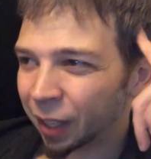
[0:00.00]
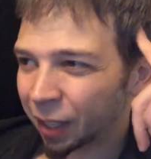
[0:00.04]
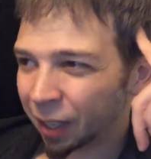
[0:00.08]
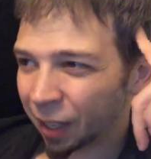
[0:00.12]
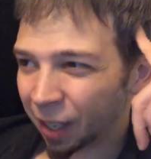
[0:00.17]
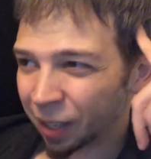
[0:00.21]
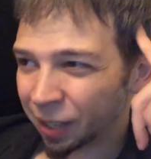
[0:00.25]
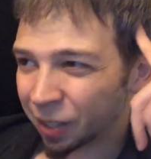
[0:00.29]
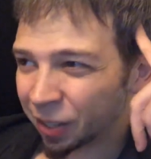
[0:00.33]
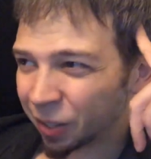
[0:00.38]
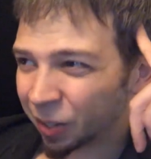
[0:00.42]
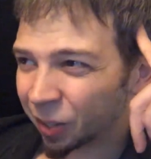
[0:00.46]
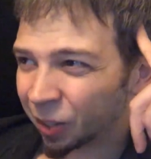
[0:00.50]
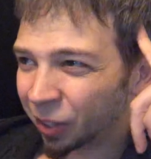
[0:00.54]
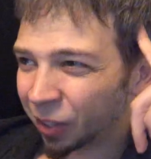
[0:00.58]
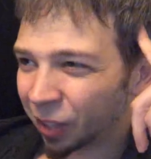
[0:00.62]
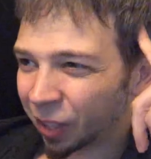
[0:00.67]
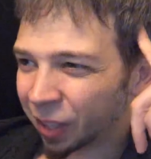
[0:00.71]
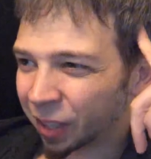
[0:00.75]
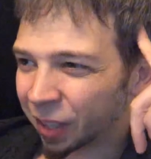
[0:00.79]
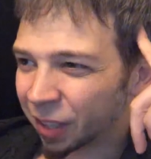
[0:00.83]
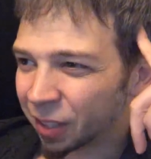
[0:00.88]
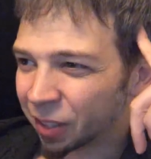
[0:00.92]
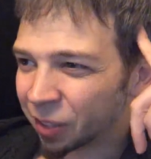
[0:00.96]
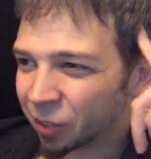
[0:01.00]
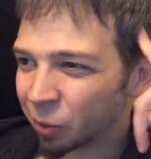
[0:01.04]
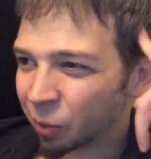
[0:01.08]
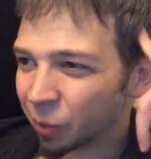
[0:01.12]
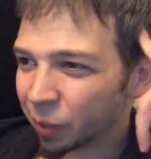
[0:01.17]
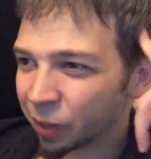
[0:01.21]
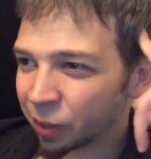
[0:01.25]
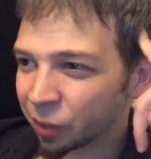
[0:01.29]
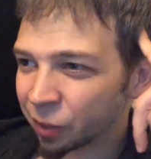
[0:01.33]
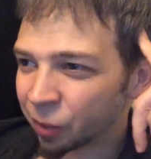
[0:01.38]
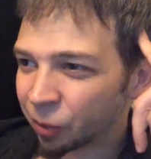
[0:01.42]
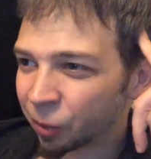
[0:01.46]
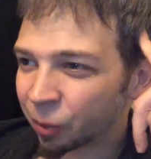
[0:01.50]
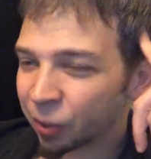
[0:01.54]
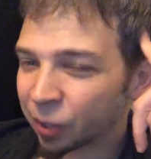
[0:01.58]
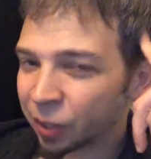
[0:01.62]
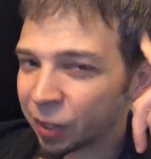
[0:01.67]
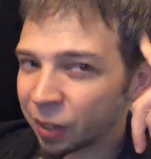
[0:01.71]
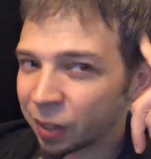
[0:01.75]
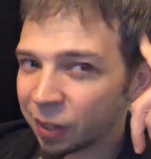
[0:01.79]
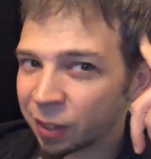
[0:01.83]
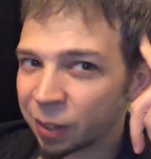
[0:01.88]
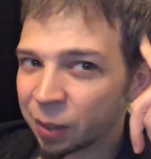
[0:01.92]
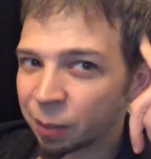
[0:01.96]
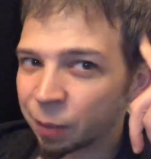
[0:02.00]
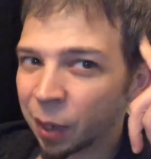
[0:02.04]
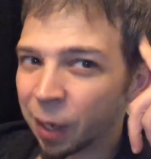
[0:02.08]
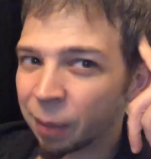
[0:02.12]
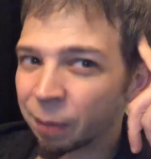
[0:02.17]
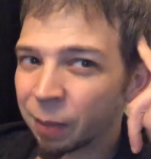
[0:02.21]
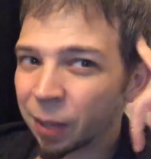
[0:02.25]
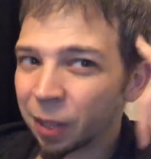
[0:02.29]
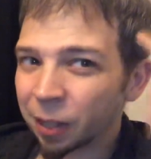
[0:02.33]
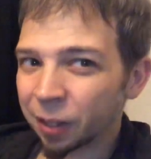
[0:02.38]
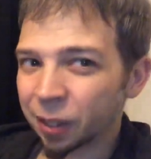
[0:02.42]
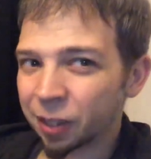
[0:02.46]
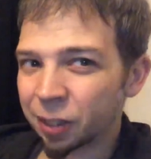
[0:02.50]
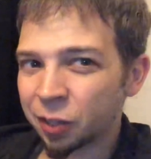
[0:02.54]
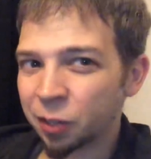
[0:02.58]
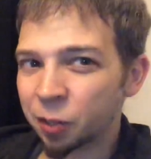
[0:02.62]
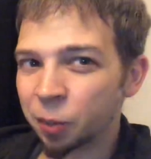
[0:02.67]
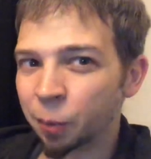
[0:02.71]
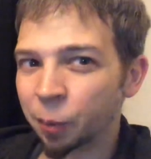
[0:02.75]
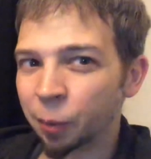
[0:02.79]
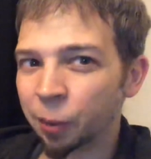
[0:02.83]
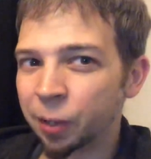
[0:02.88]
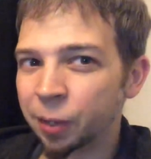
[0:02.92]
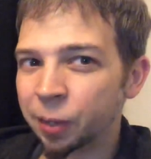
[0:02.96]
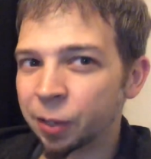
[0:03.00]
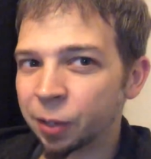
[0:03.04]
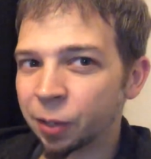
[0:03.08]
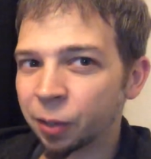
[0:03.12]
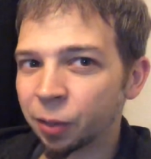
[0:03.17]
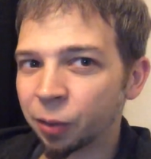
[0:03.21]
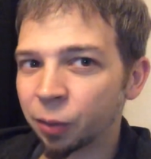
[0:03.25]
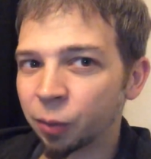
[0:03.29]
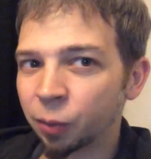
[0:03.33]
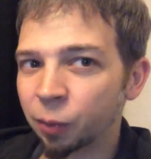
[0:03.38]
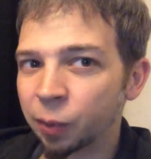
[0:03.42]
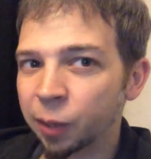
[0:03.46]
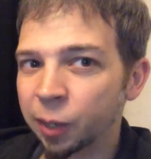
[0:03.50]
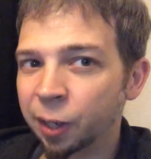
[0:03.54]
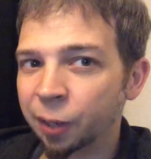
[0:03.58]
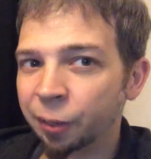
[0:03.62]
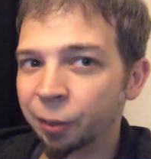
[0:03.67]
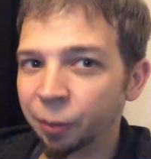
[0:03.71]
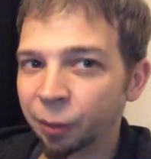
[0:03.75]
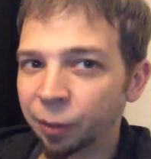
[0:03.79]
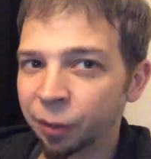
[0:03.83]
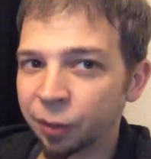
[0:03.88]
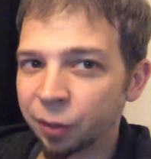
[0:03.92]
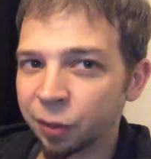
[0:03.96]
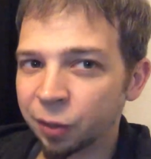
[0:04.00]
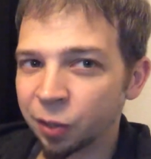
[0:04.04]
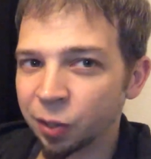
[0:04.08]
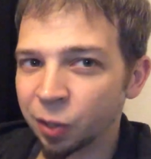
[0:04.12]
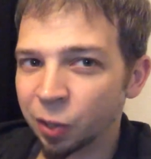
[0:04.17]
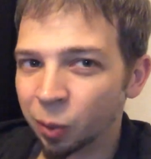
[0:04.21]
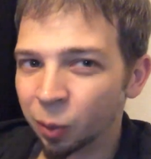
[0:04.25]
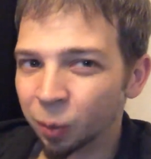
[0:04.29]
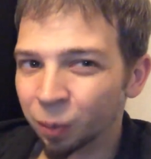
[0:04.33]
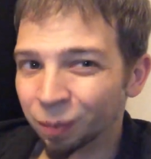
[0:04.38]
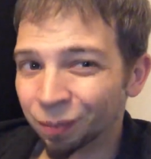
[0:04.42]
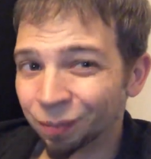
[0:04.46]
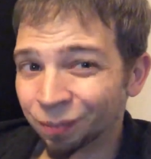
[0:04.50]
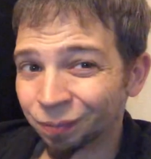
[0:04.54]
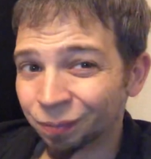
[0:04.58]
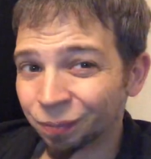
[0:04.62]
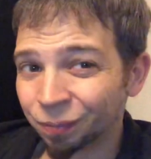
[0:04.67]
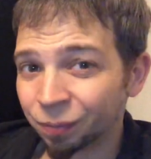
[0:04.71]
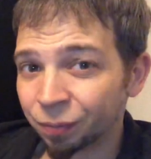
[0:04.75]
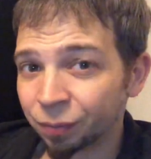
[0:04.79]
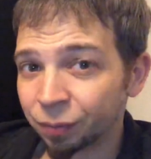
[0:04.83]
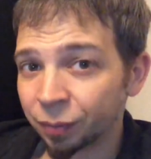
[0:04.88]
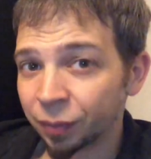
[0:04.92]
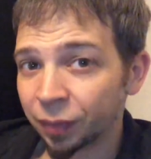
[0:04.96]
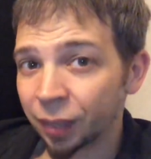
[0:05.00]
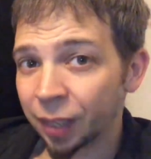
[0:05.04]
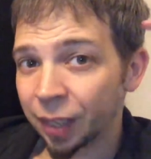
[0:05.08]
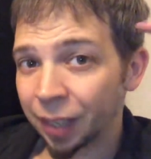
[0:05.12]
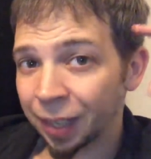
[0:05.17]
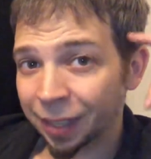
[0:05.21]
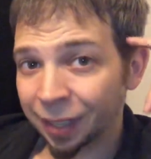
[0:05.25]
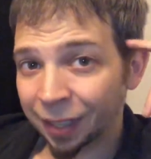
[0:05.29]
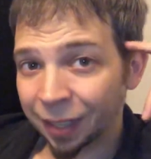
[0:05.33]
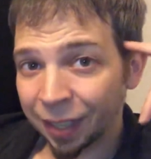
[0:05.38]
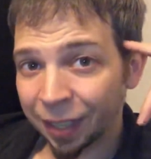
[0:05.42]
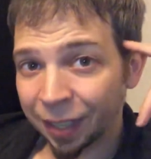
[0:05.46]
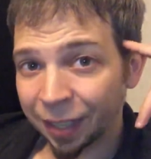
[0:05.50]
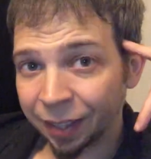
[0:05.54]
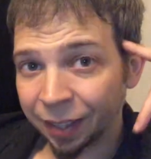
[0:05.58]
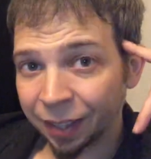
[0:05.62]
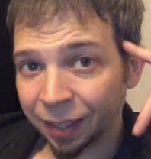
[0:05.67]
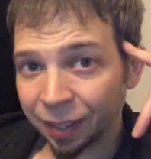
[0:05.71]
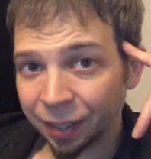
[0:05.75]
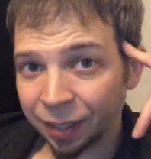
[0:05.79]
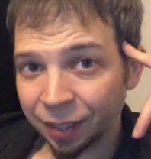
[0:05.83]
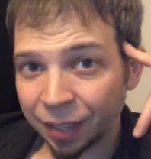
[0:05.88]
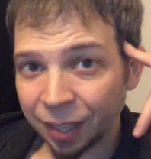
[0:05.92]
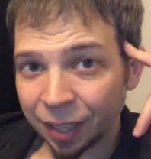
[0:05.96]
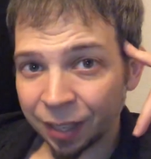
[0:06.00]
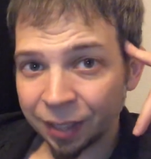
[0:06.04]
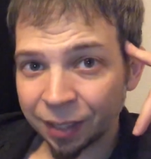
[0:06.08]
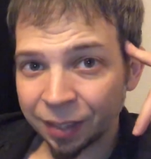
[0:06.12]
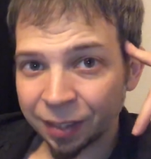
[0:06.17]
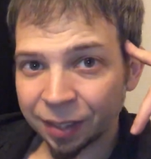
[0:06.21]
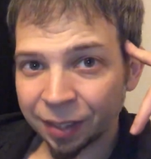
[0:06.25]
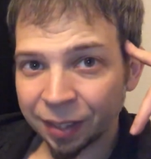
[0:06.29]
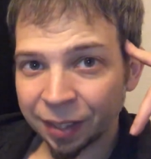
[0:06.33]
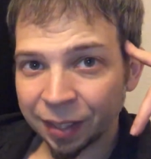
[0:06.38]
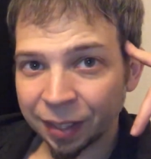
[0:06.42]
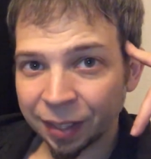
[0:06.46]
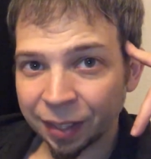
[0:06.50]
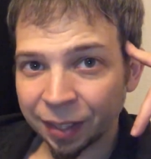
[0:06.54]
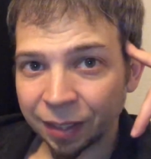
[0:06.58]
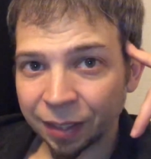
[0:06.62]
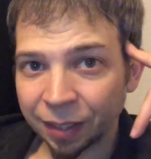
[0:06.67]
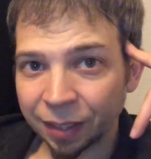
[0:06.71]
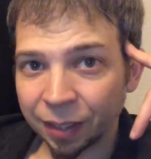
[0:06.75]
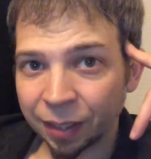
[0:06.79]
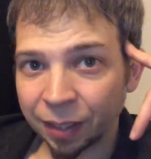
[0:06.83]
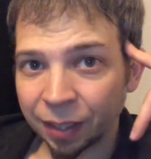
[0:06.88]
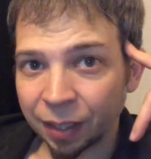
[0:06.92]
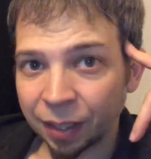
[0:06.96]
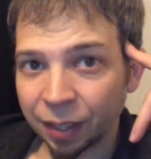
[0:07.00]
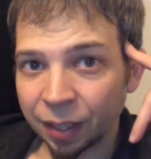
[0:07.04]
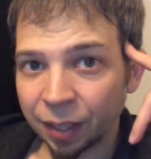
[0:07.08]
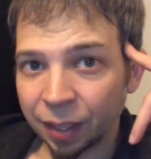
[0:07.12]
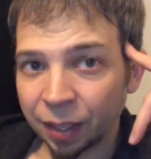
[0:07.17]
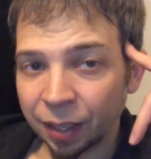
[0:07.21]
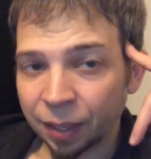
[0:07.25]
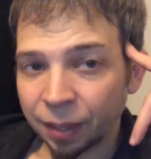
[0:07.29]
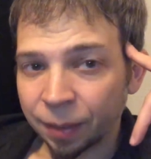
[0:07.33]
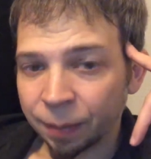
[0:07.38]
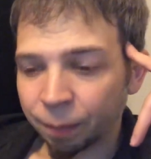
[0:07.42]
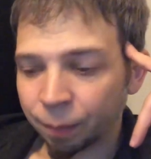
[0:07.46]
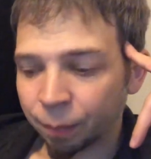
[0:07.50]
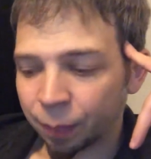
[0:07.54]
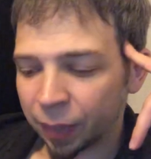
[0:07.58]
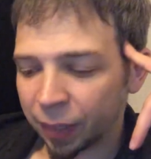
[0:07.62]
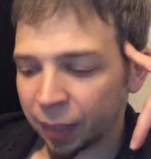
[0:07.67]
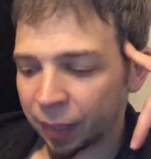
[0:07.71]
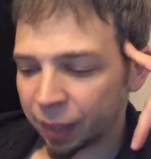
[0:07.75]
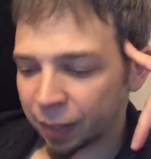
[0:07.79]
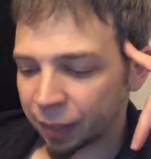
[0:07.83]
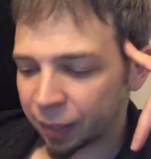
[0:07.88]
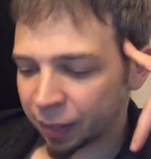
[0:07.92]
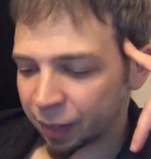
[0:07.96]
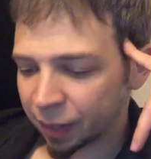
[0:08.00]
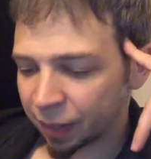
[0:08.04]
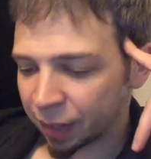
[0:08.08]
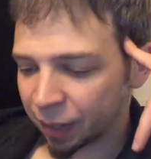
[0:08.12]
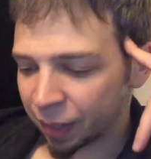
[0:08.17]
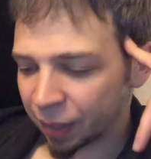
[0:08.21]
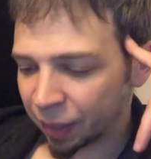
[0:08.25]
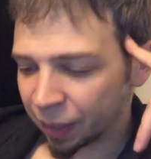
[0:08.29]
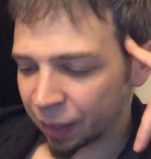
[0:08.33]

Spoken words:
I saw like he's doing Xerxes, but I'm not like super into 300, so kind of not into that. But